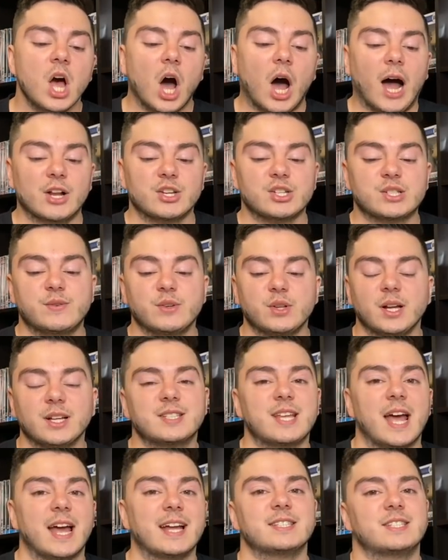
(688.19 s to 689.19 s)
I just feel like...
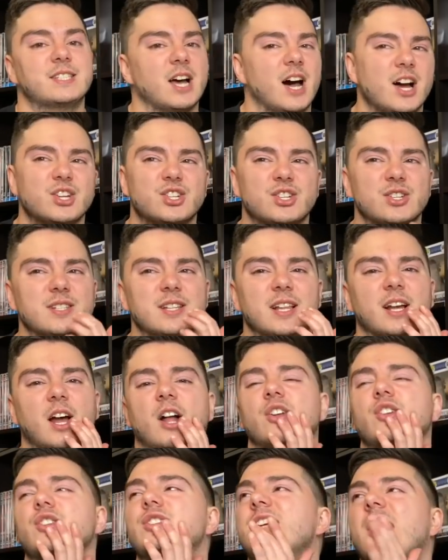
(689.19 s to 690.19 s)
And Dasha's, like...
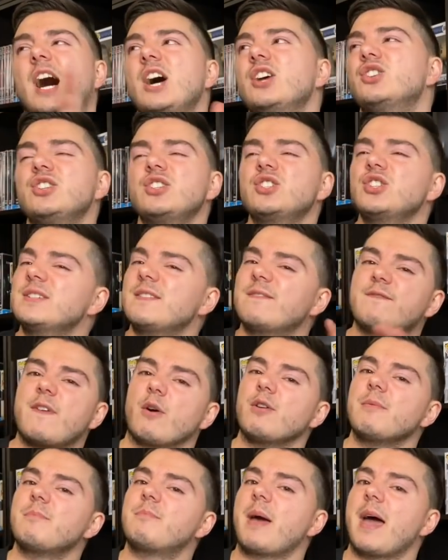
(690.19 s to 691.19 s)
I don't, Dasha's just a
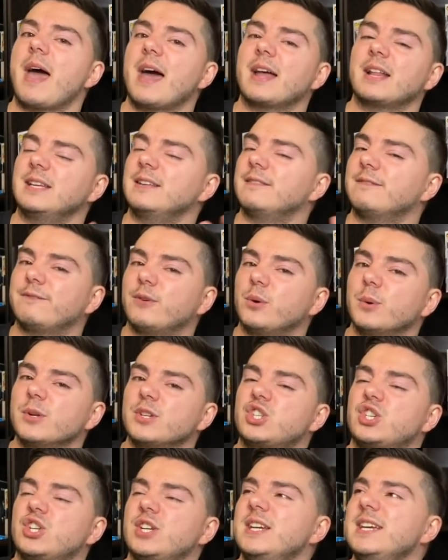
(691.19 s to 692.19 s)
very bad
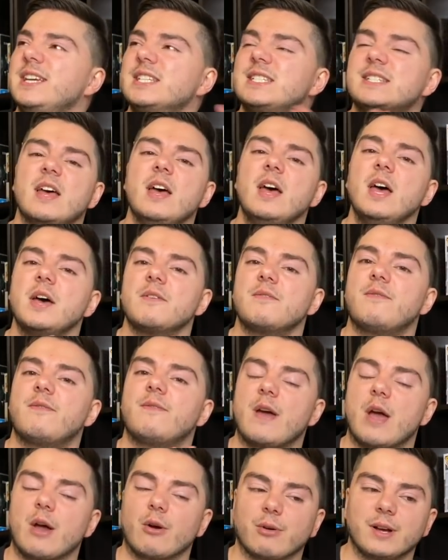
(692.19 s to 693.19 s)
influence. She is
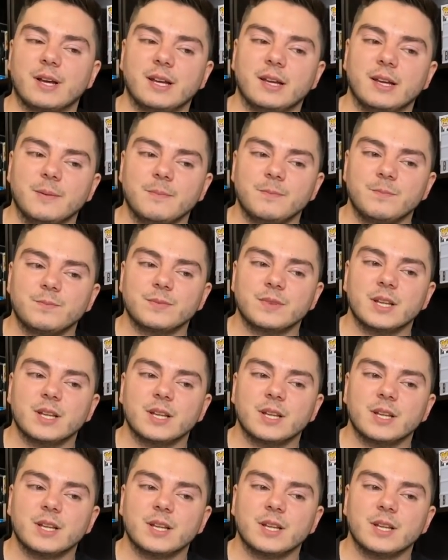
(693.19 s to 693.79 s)
very...